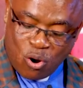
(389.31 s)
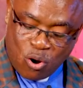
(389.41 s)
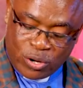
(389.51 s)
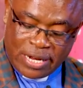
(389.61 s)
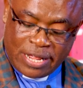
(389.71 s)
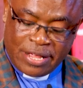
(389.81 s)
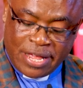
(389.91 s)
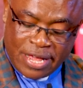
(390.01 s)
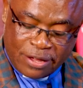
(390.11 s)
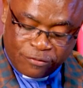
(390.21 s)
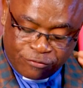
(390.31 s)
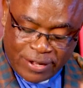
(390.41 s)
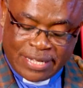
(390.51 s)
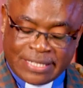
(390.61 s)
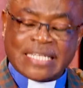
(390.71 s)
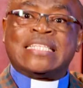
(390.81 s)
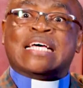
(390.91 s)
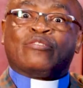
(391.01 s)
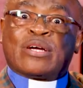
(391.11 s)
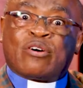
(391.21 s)
on the faith
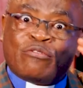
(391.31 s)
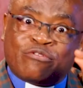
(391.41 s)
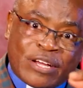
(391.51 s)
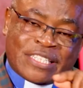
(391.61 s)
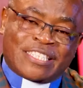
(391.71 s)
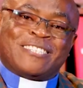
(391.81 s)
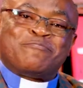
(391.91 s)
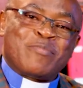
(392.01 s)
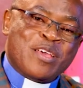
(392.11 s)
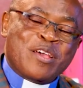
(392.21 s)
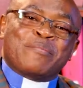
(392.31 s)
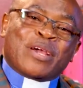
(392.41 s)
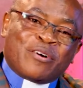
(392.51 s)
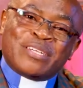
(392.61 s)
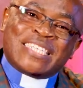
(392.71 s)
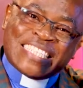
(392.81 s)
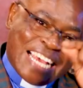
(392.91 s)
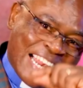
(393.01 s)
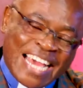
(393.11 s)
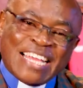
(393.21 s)
that we confess because he's
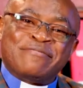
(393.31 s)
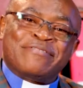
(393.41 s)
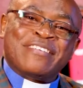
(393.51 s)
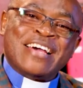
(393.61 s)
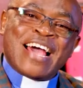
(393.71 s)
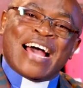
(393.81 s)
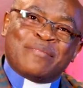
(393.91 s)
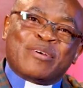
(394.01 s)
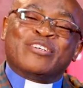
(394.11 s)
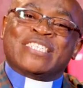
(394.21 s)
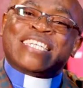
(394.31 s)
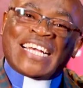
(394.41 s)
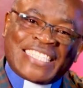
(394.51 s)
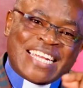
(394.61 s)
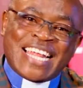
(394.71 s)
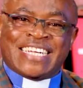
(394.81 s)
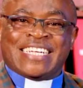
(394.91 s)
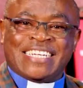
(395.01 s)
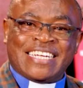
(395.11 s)
alive and because he's ascended.